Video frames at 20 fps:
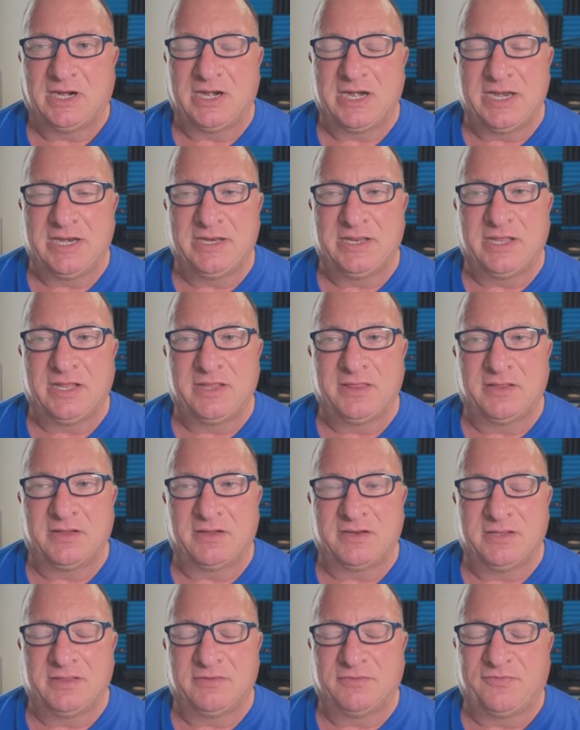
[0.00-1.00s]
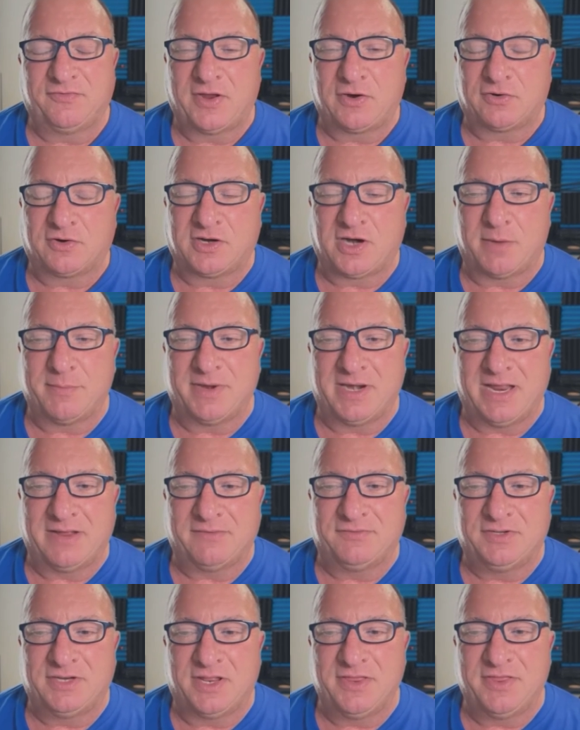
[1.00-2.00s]
in, in, the, in the federal government
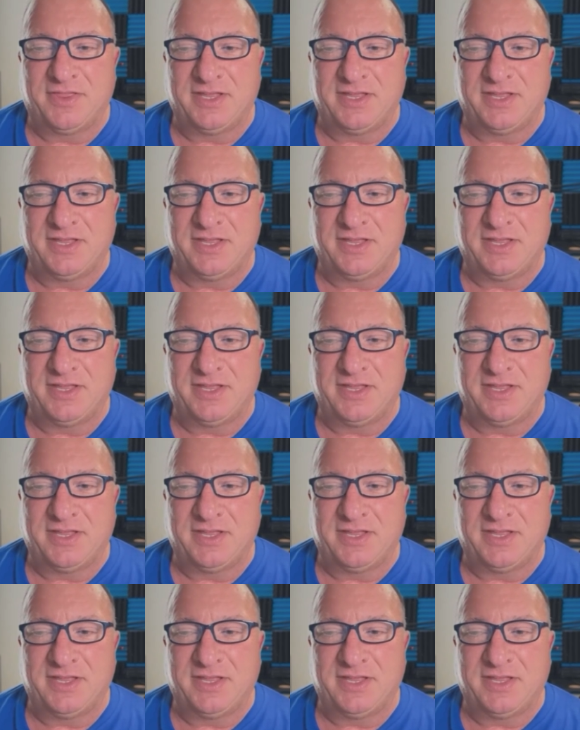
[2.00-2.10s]
have done